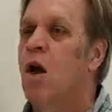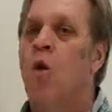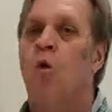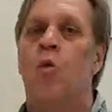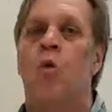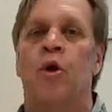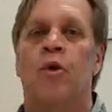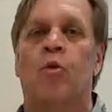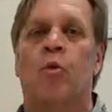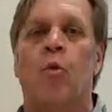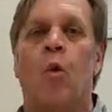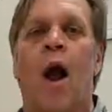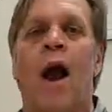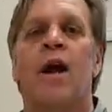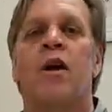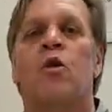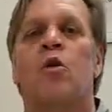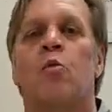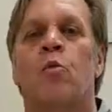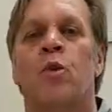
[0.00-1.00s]
with
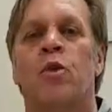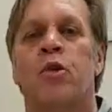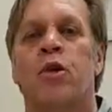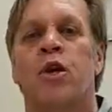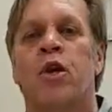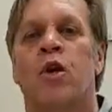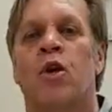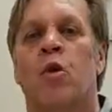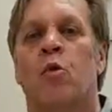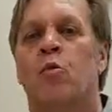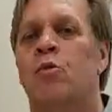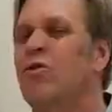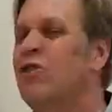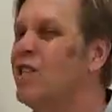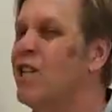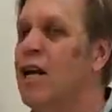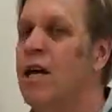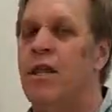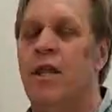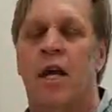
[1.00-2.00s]
rider with gear, we'll
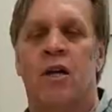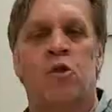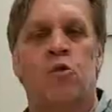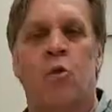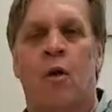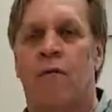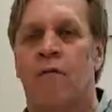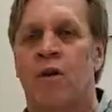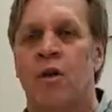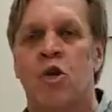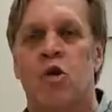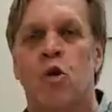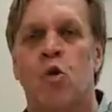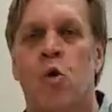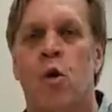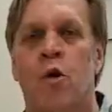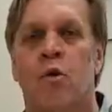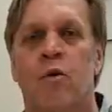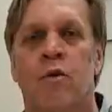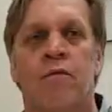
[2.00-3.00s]
say that's roughly
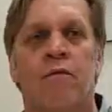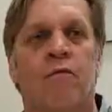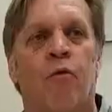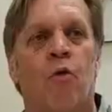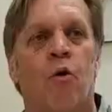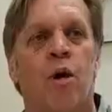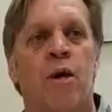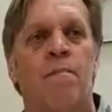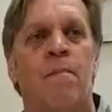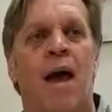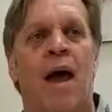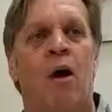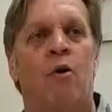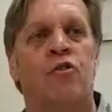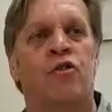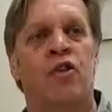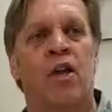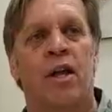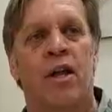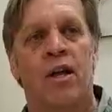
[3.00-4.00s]
240
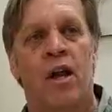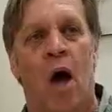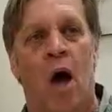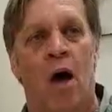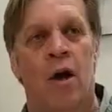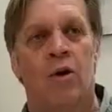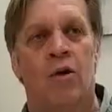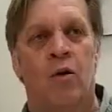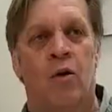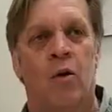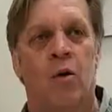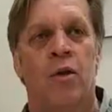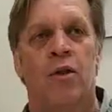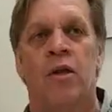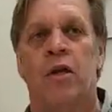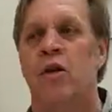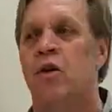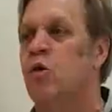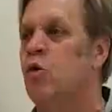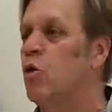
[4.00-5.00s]
pounds and under, and
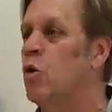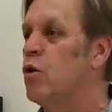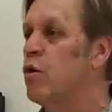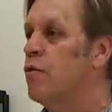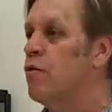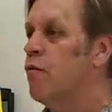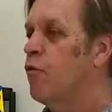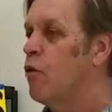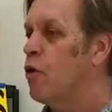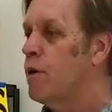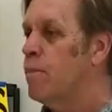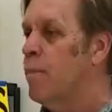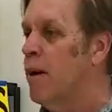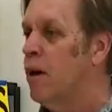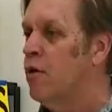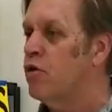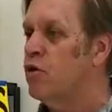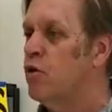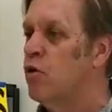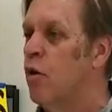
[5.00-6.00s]
then 240
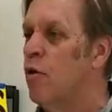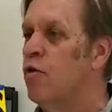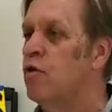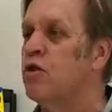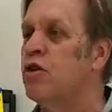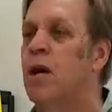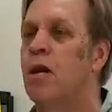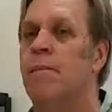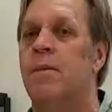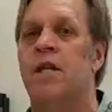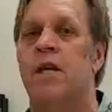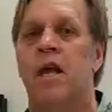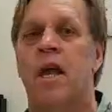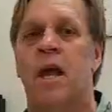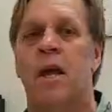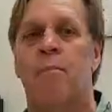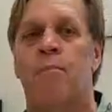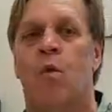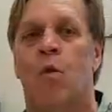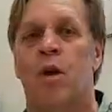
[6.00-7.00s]
pounds and over is going to be
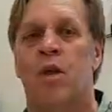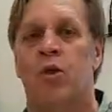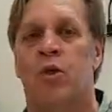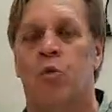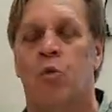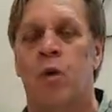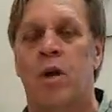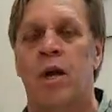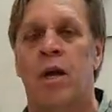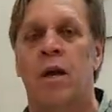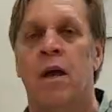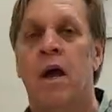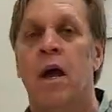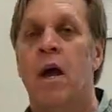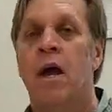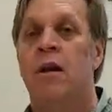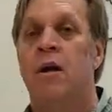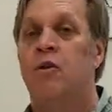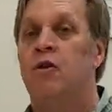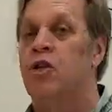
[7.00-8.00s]
the 8.3.
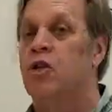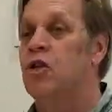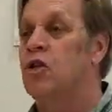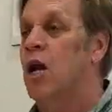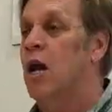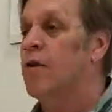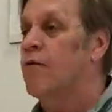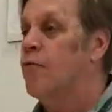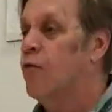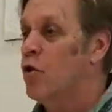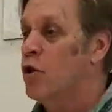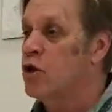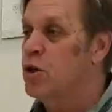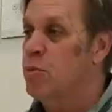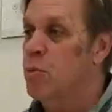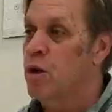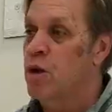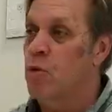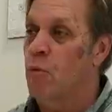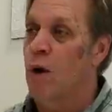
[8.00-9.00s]
Now, just like fork
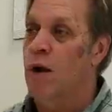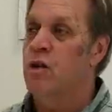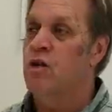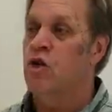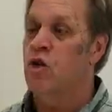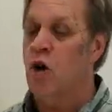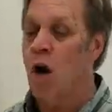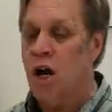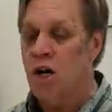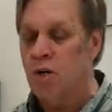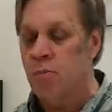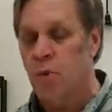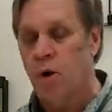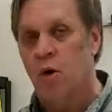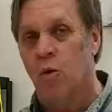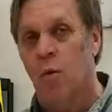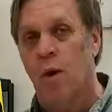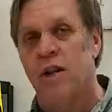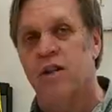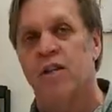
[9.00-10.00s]
spring rates, shock
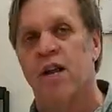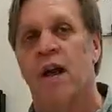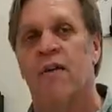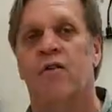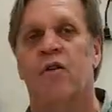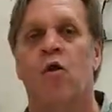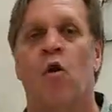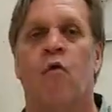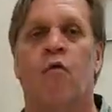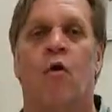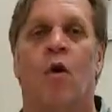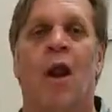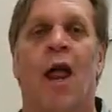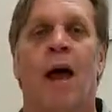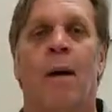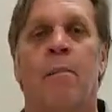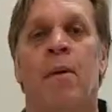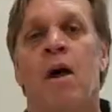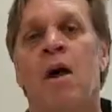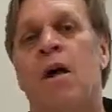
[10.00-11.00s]
spring rates have an
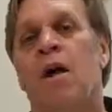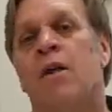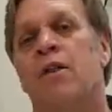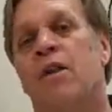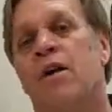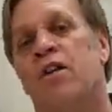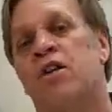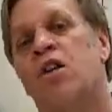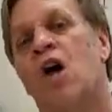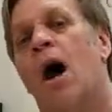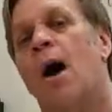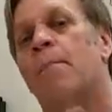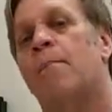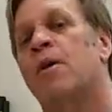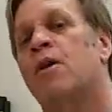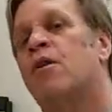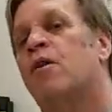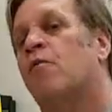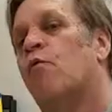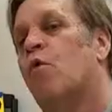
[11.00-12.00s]
overlap. The top
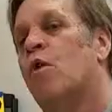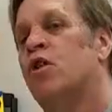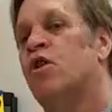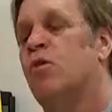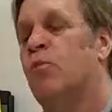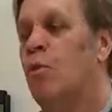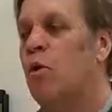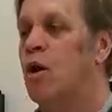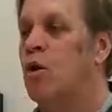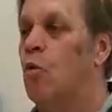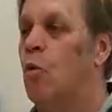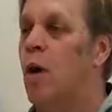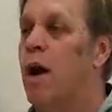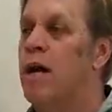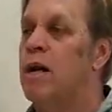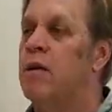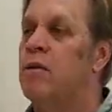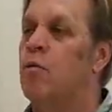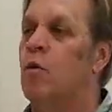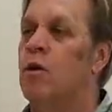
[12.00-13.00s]
end of one spring
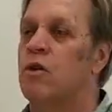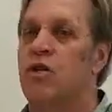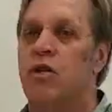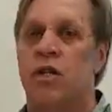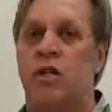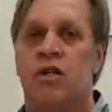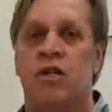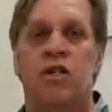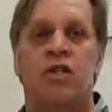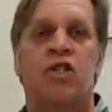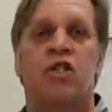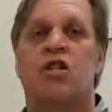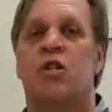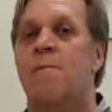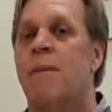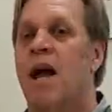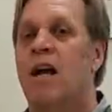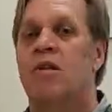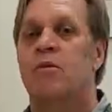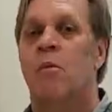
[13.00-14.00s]
rate, where it says this is the
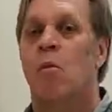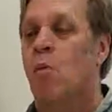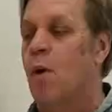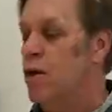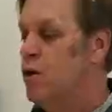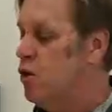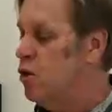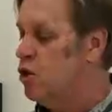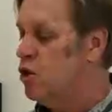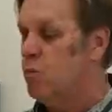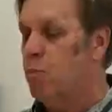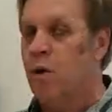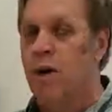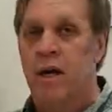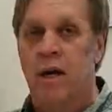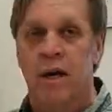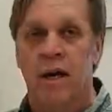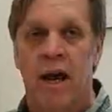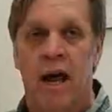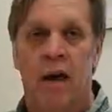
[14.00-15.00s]
maximum weight this spring
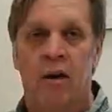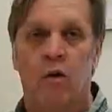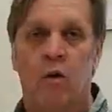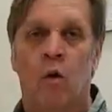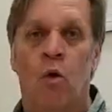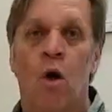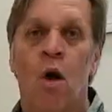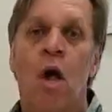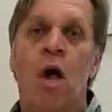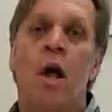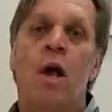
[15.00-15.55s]
can handle,